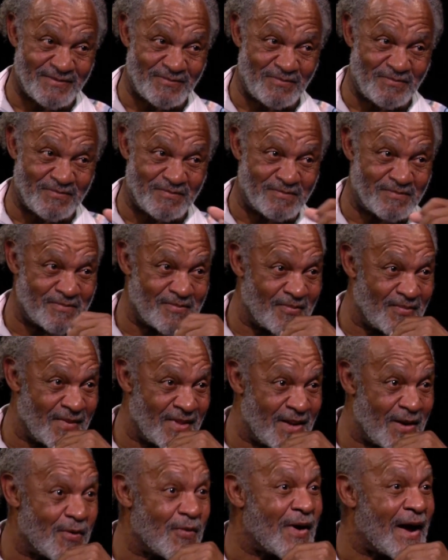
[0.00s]

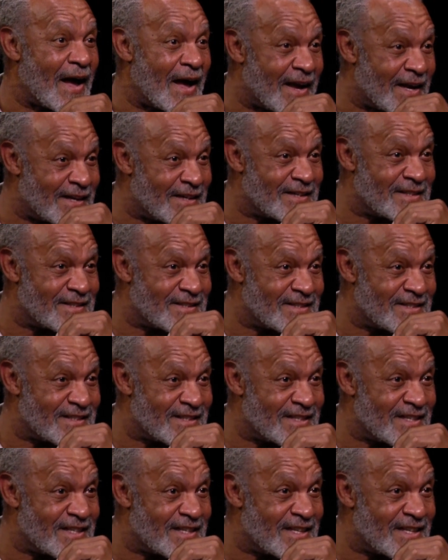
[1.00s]
Pastor. Right.
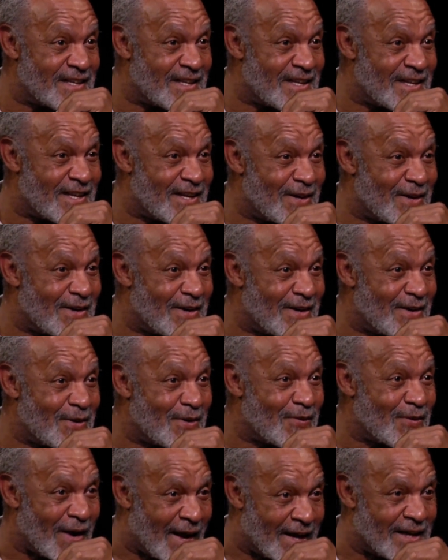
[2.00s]
I am Anthony
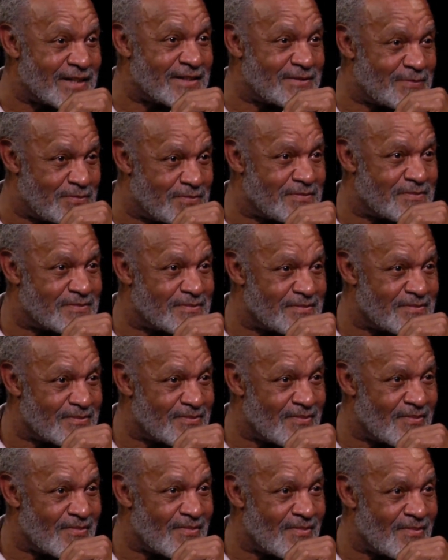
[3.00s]
McFarland. Right. I
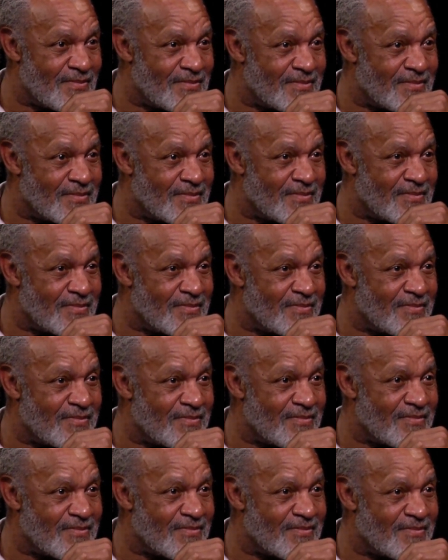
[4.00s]
just so happened
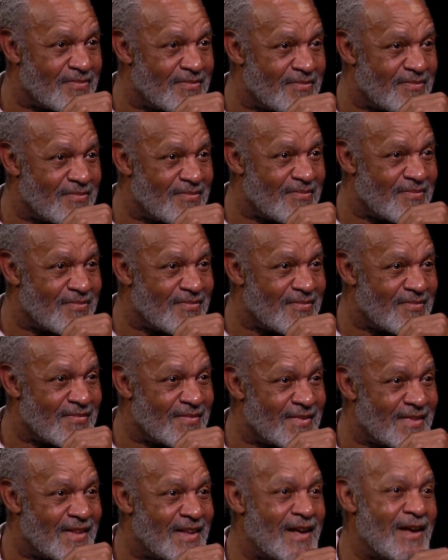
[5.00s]
to have a
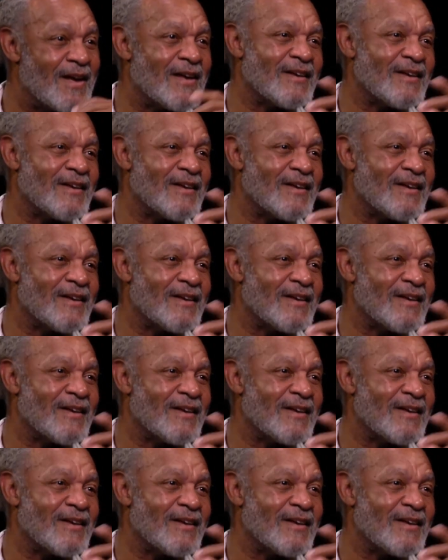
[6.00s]
calling